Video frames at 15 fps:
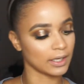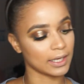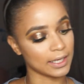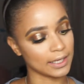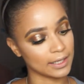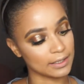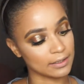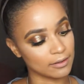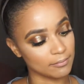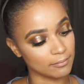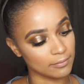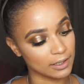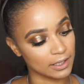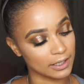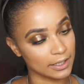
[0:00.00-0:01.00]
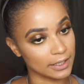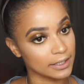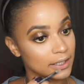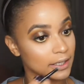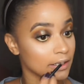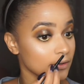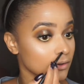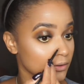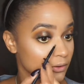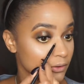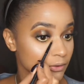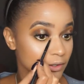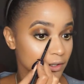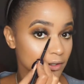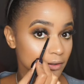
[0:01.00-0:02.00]
in my inner
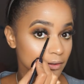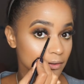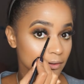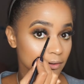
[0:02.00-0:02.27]
corner.